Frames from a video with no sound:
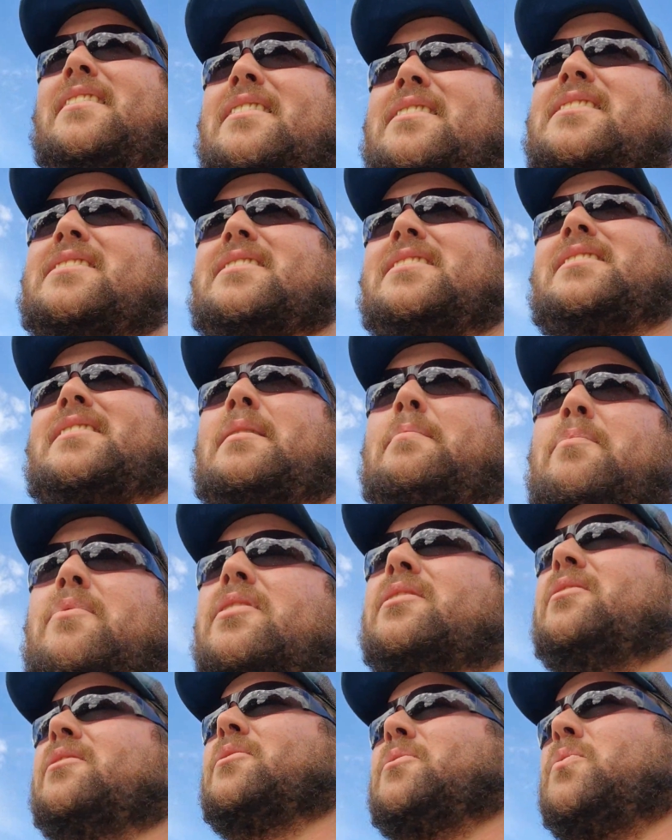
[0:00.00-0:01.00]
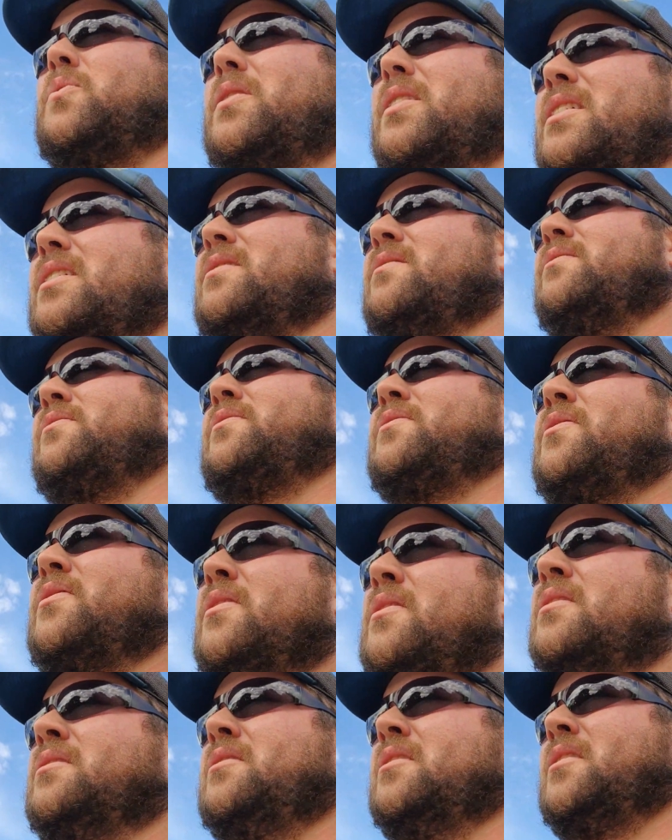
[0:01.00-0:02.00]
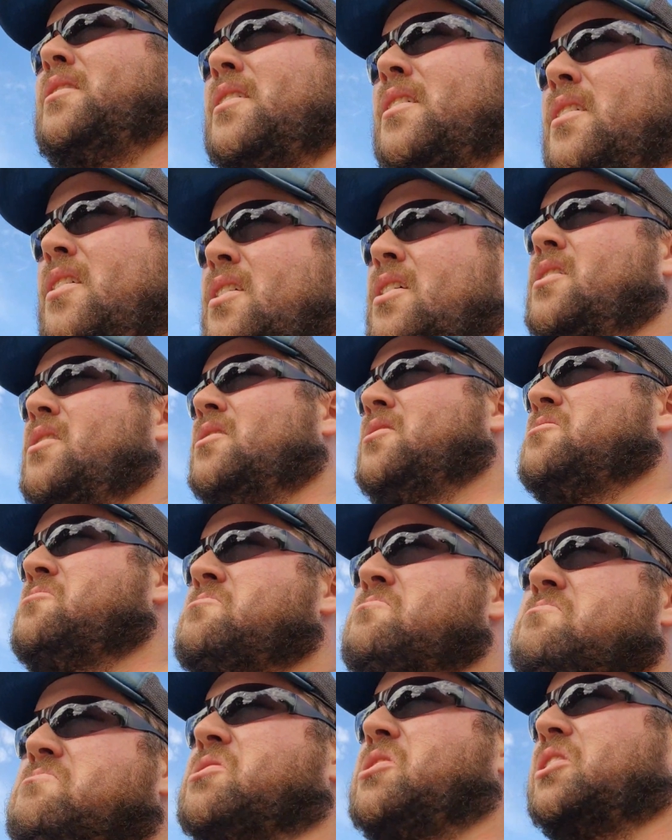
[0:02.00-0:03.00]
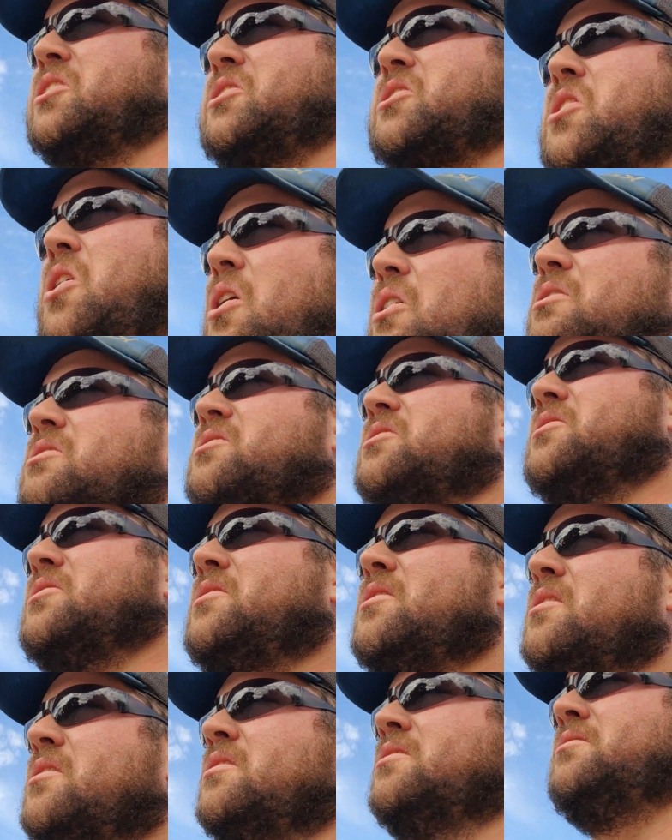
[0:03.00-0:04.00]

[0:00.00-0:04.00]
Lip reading: It's something that we've concocted,